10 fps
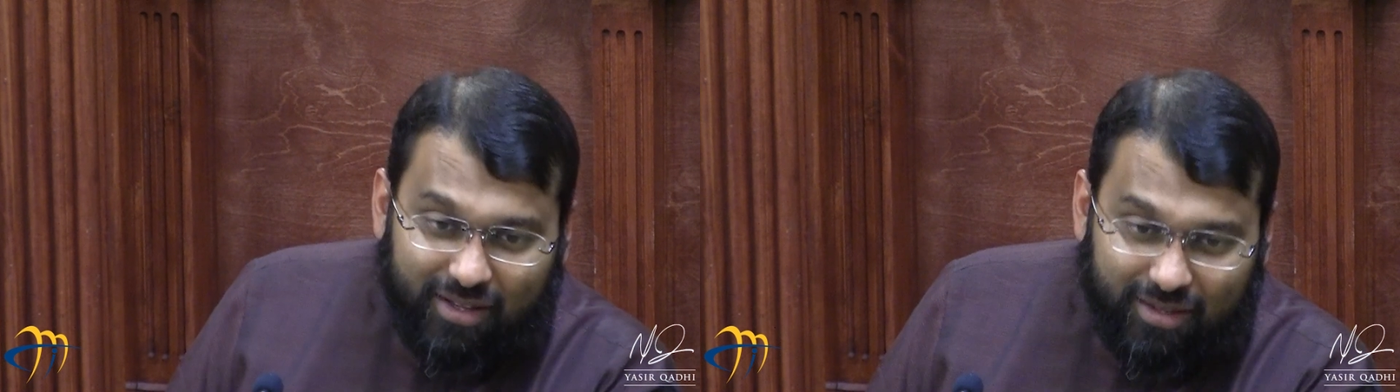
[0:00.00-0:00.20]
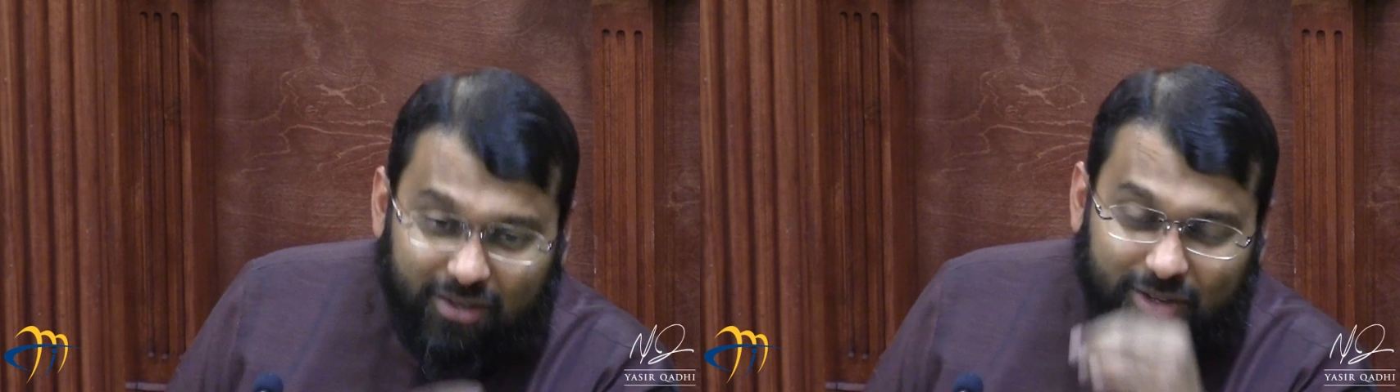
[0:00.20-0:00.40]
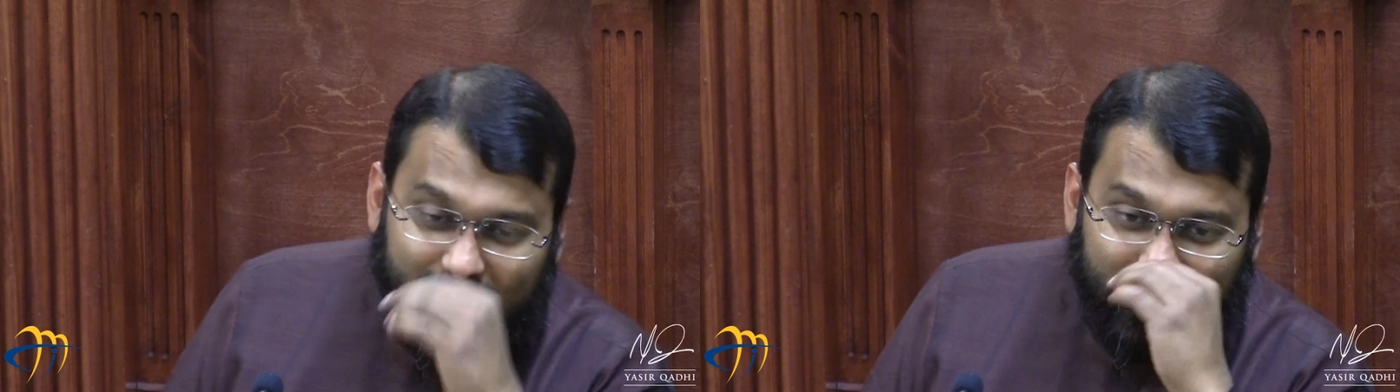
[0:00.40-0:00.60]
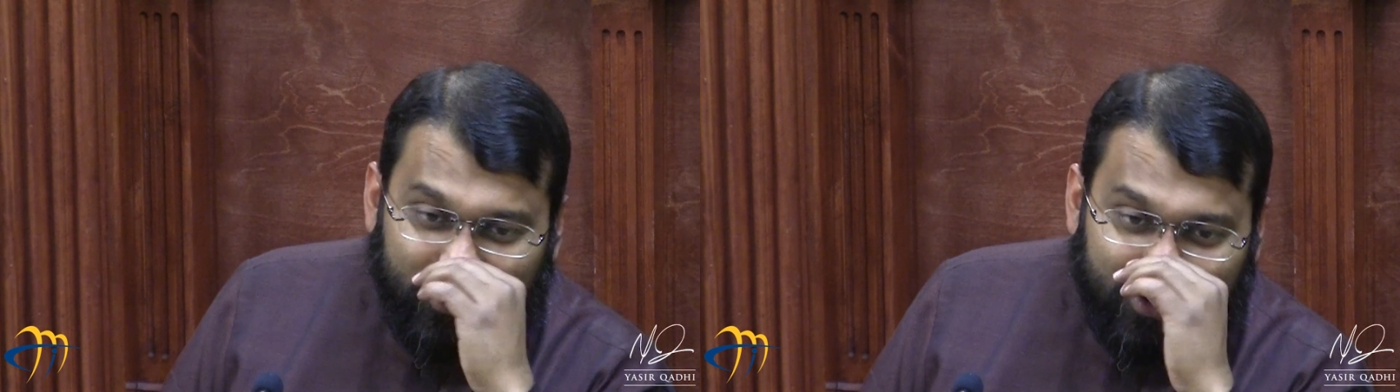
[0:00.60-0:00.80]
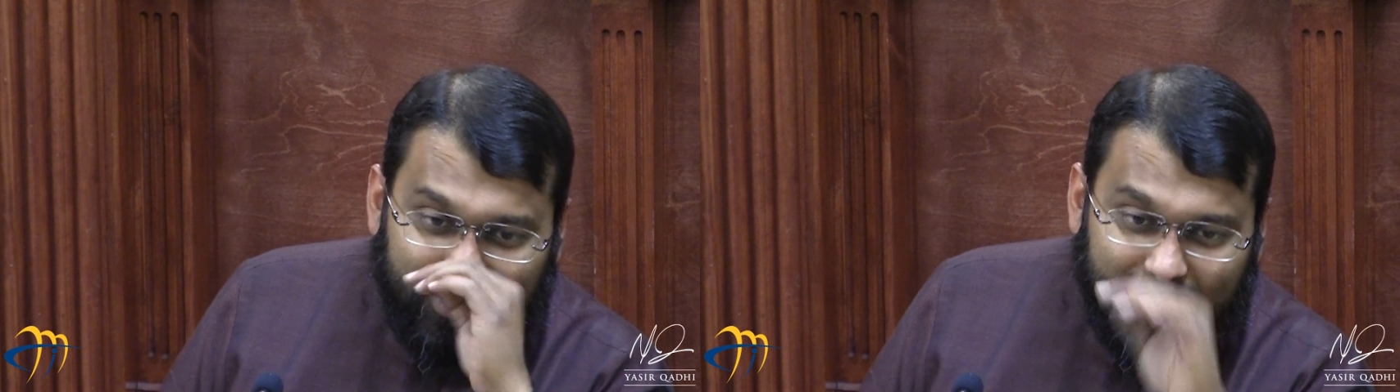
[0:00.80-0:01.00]

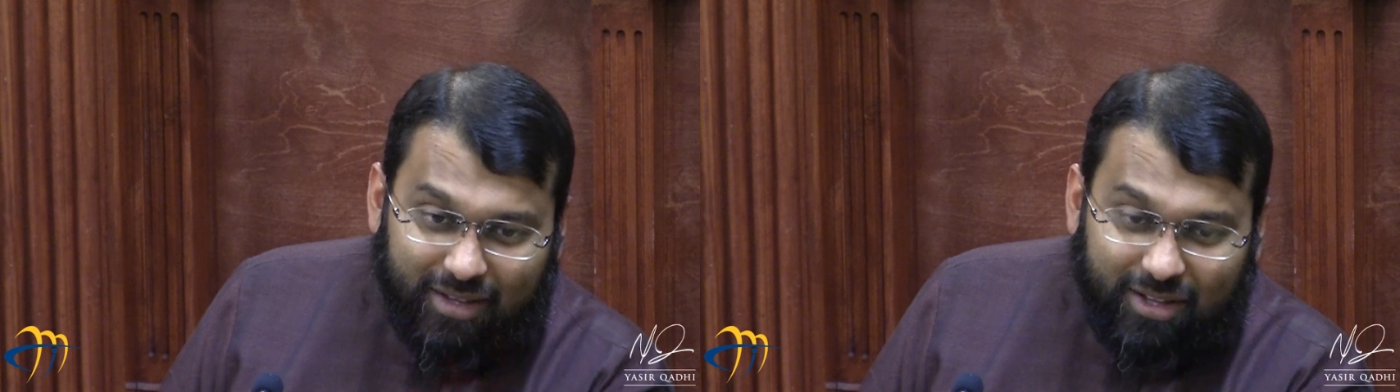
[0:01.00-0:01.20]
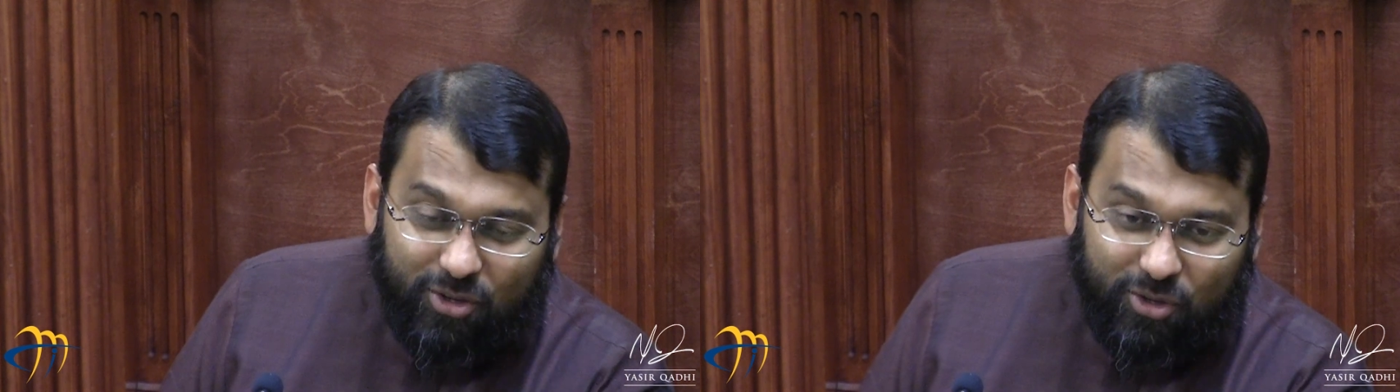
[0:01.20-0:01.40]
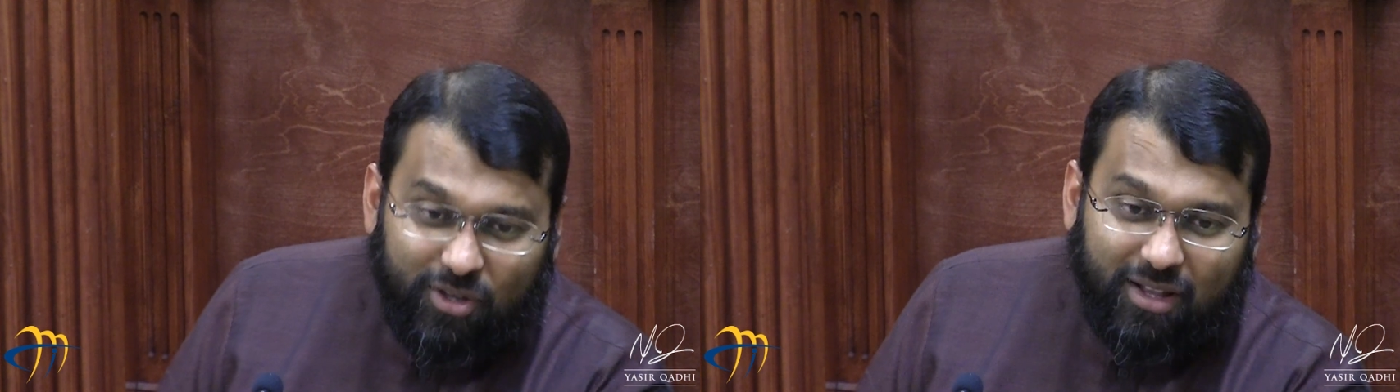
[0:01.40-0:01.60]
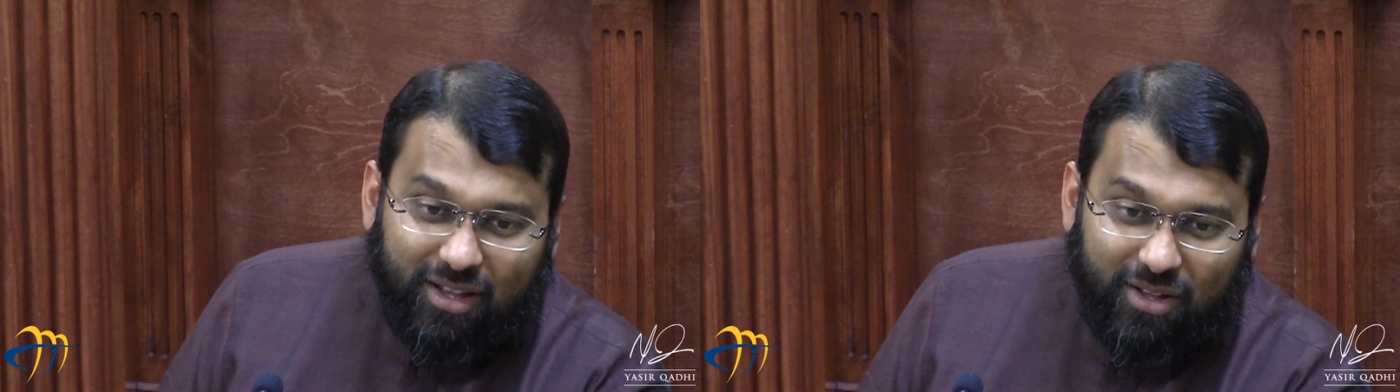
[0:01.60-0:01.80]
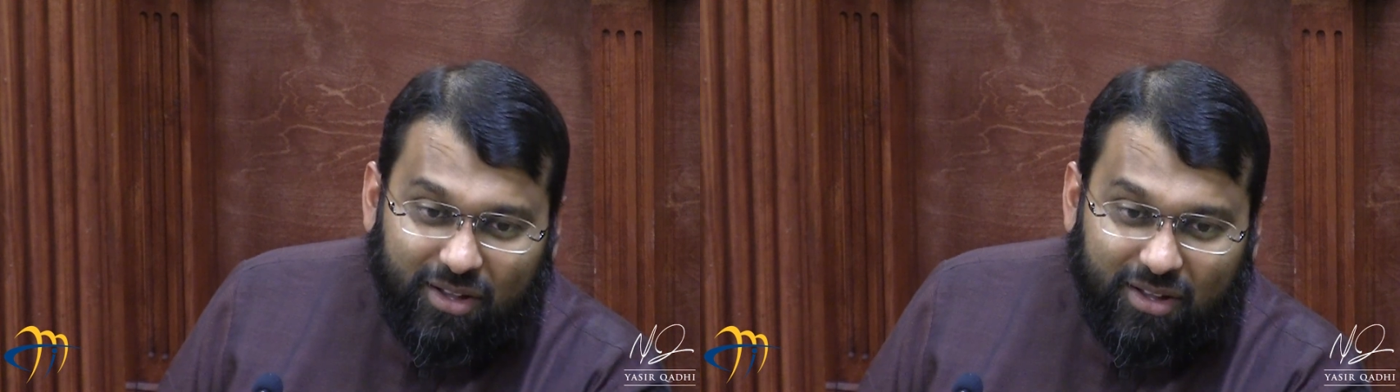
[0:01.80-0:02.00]
you,
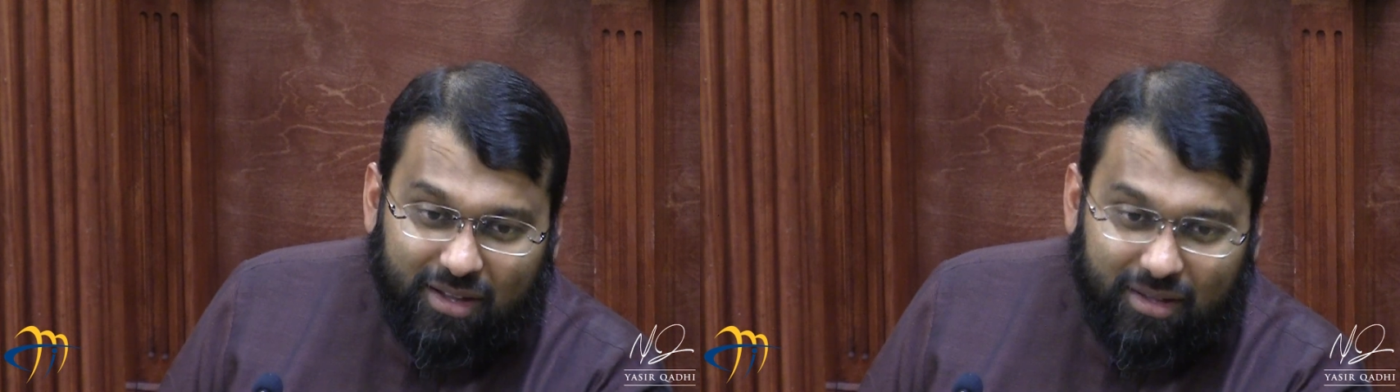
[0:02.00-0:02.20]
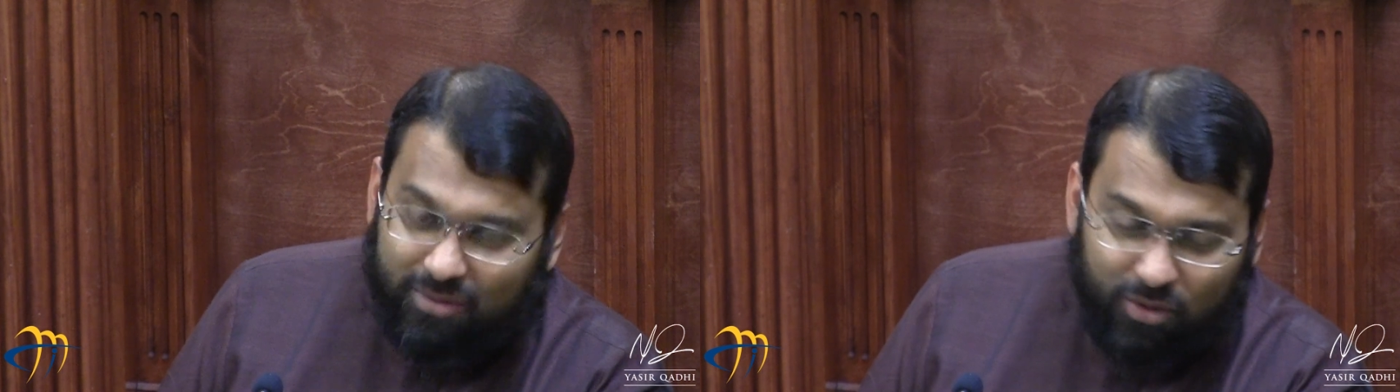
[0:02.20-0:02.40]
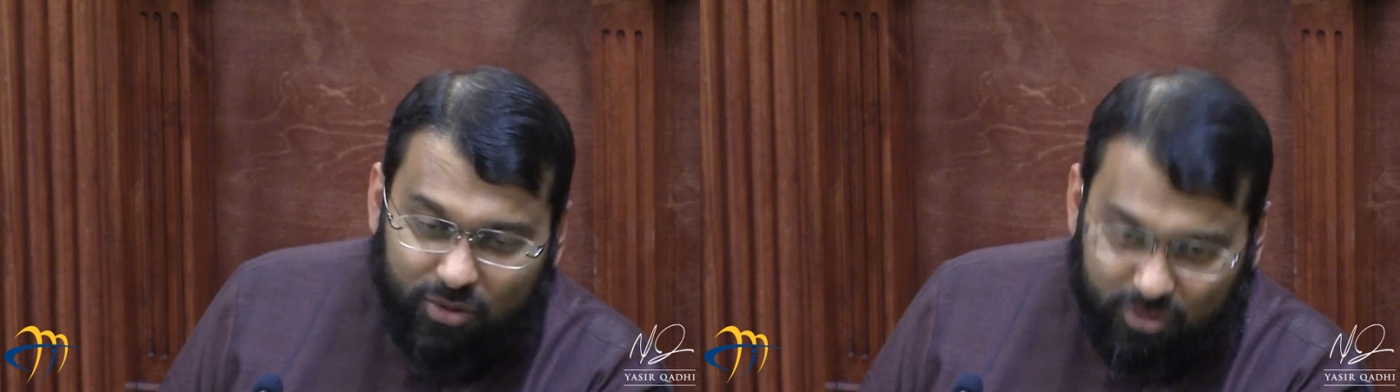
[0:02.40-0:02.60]
no,